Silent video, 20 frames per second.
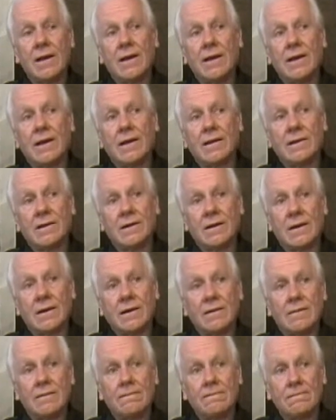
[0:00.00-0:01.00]
And
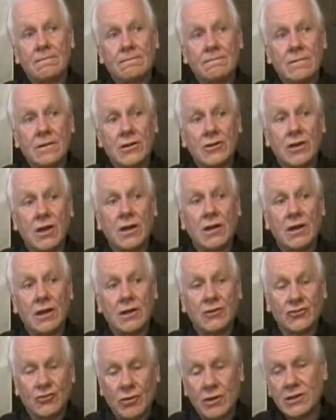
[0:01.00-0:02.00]

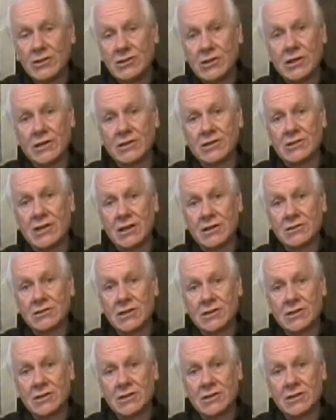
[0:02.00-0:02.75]
it's crazy in a sense,